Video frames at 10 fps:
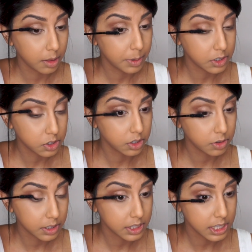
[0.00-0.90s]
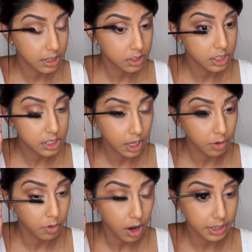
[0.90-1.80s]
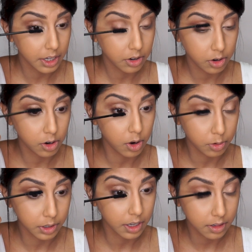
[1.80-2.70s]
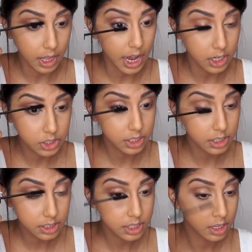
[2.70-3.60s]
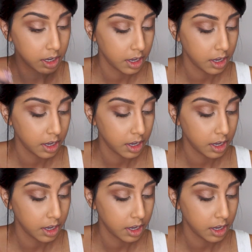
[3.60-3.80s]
the picture, you can see that she's like rocking her own lashes.